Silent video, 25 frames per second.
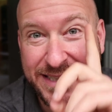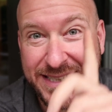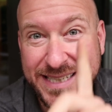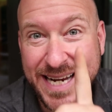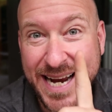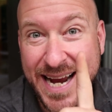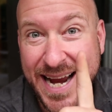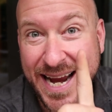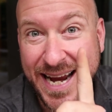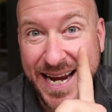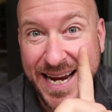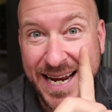the
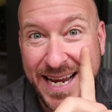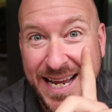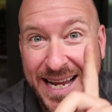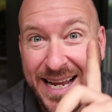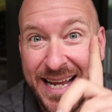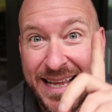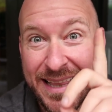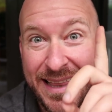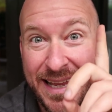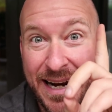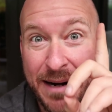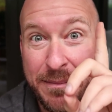day
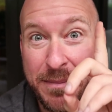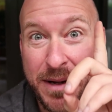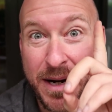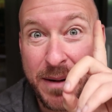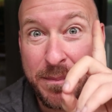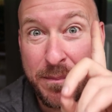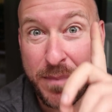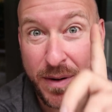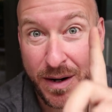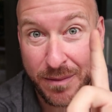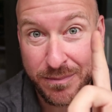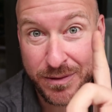that I'm
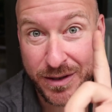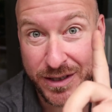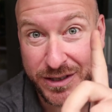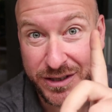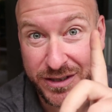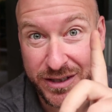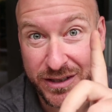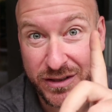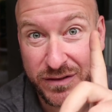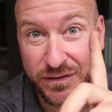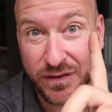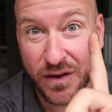gonna
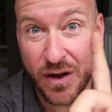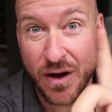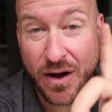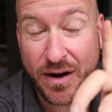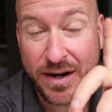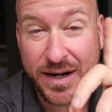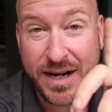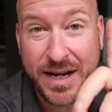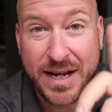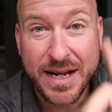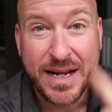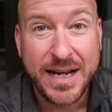publish this
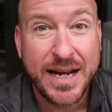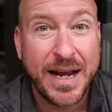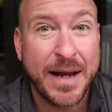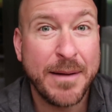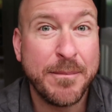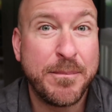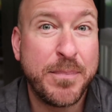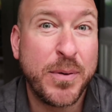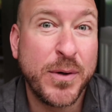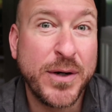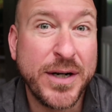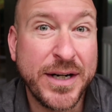vlog
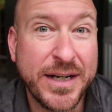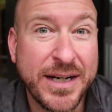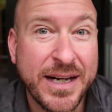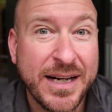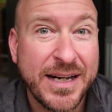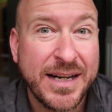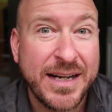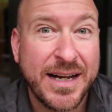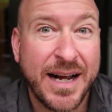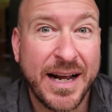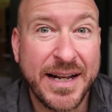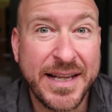and put it
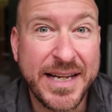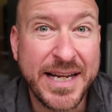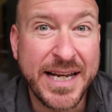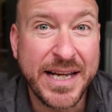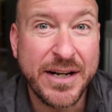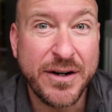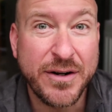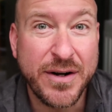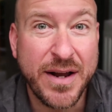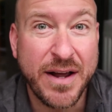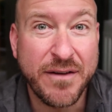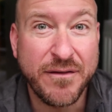on
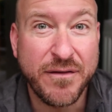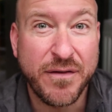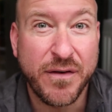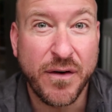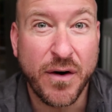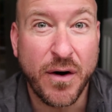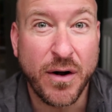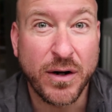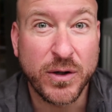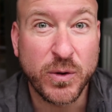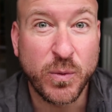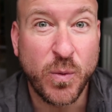the internet
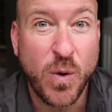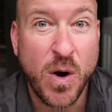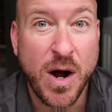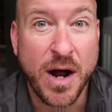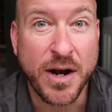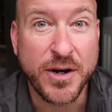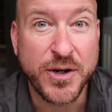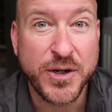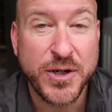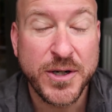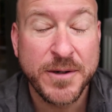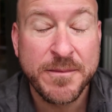for all to
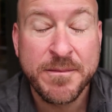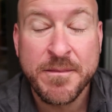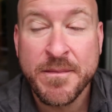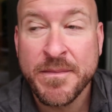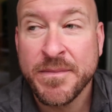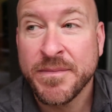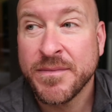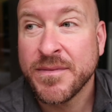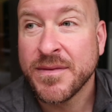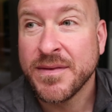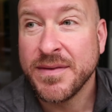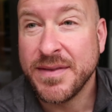watch.
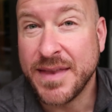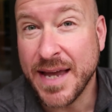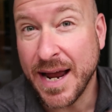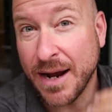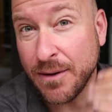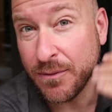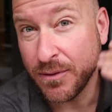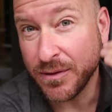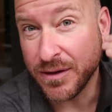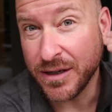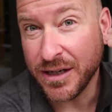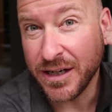
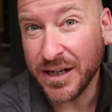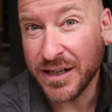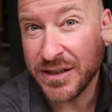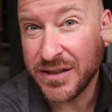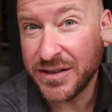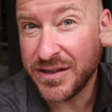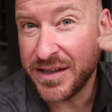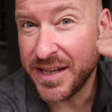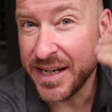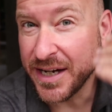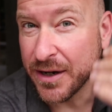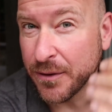That
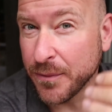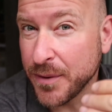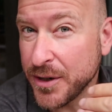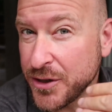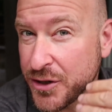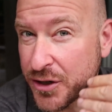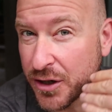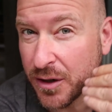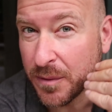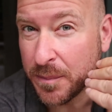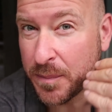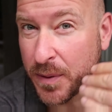is the
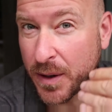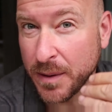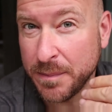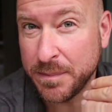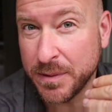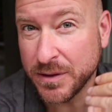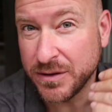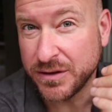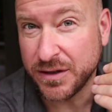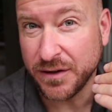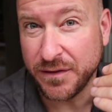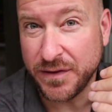original
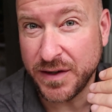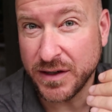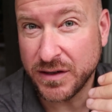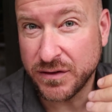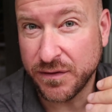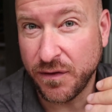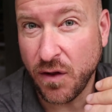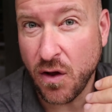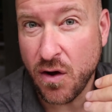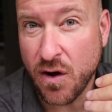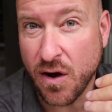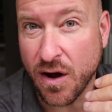purpose of
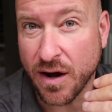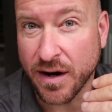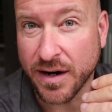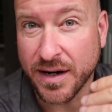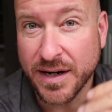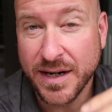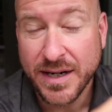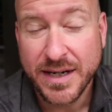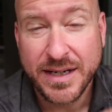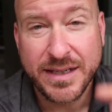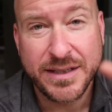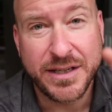this vlog,
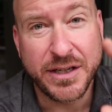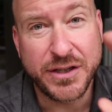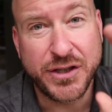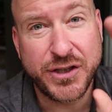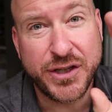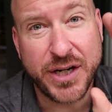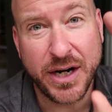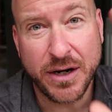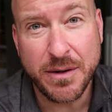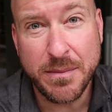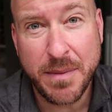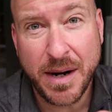to
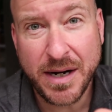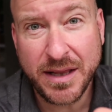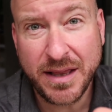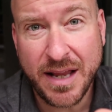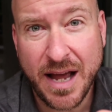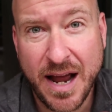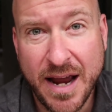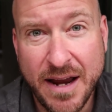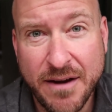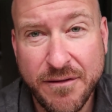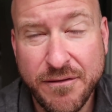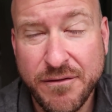share my
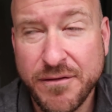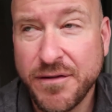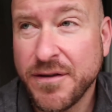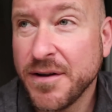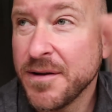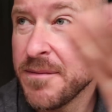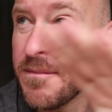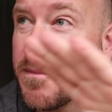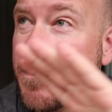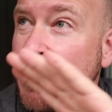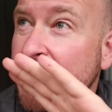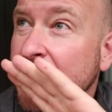life,
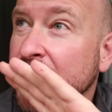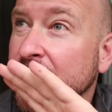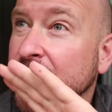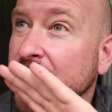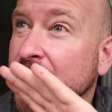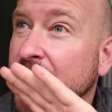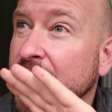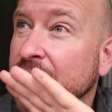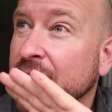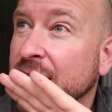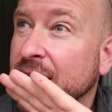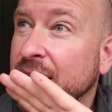
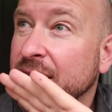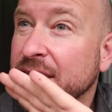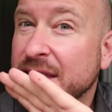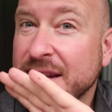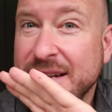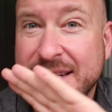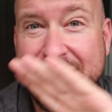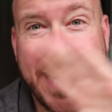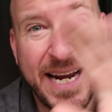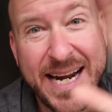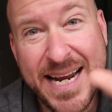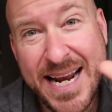
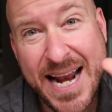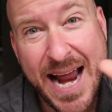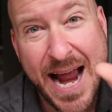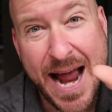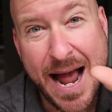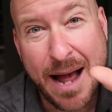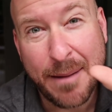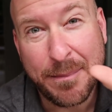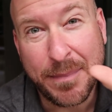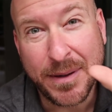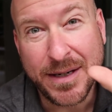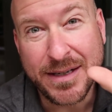the day it
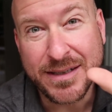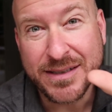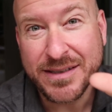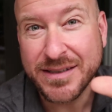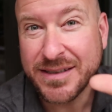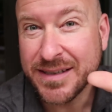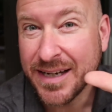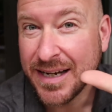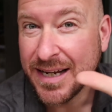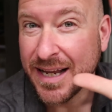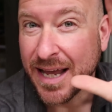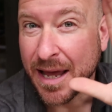
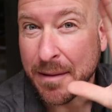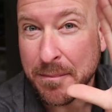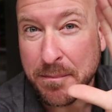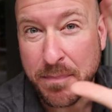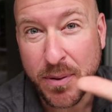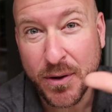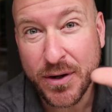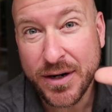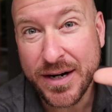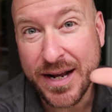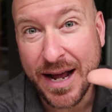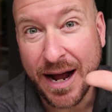happens, and
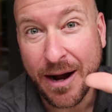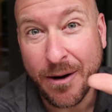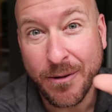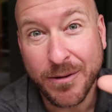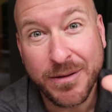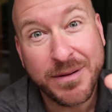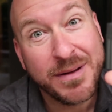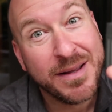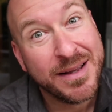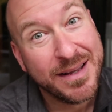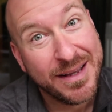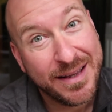put it
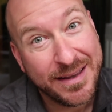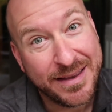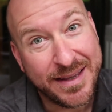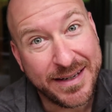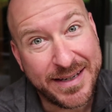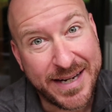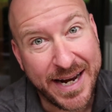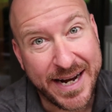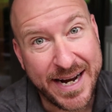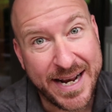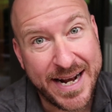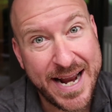out
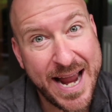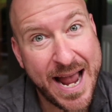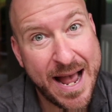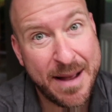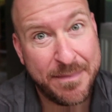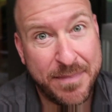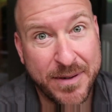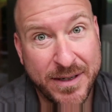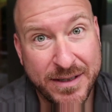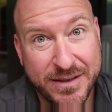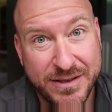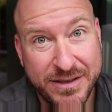the day it
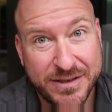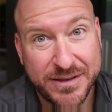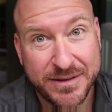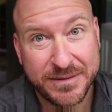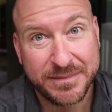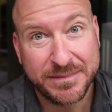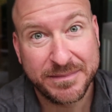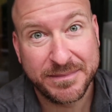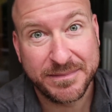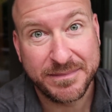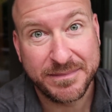happens.